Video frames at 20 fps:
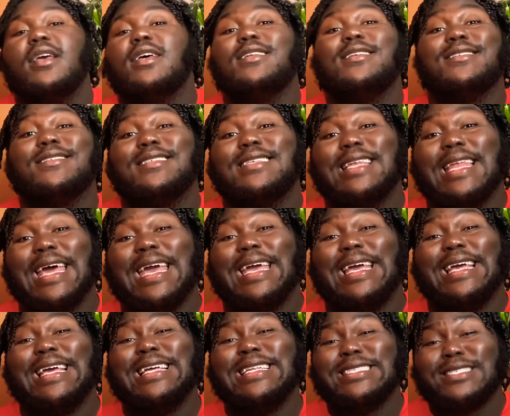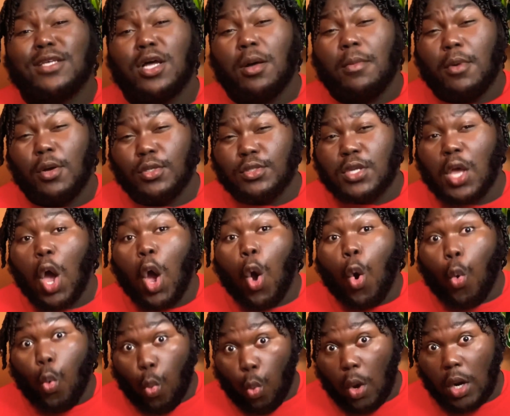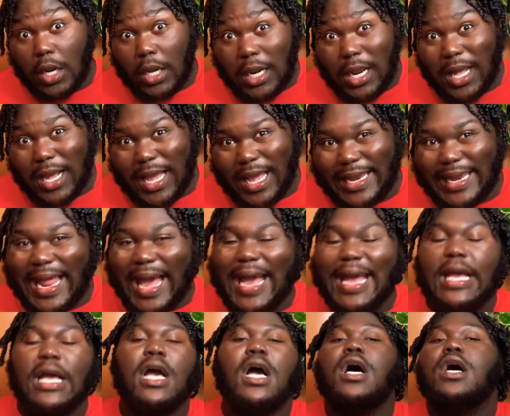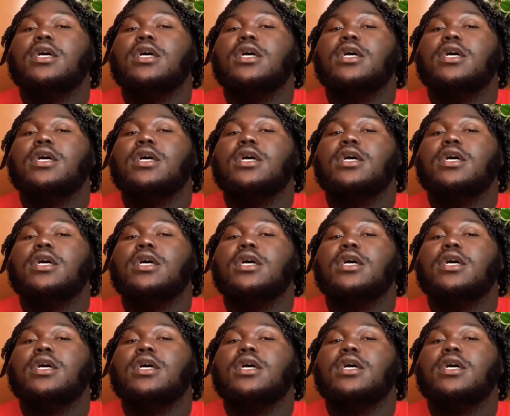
It is late. It's almost 1 o'clock at night.